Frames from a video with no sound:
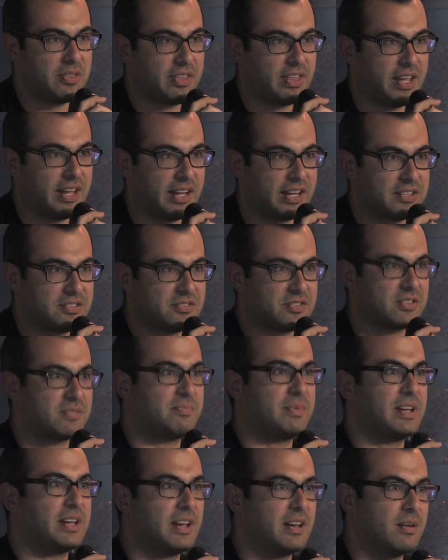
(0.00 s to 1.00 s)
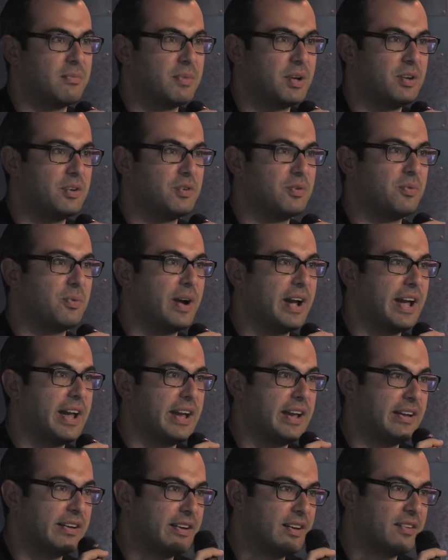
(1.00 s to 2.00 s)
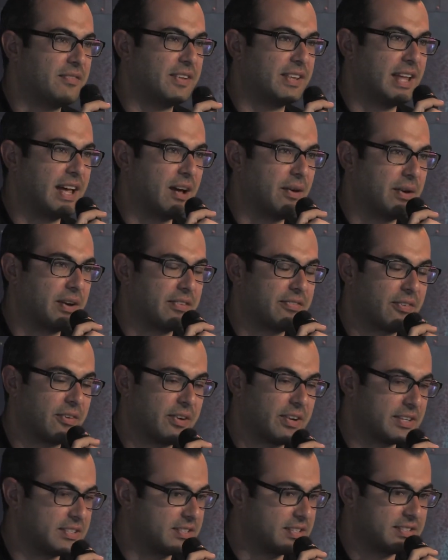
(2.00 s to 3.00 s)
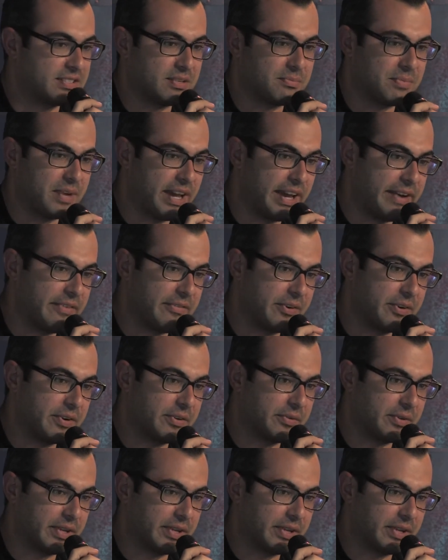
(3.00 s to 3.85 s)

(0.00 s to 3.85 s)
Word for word: thing, it's just become a new way of allowing for an existing behavior to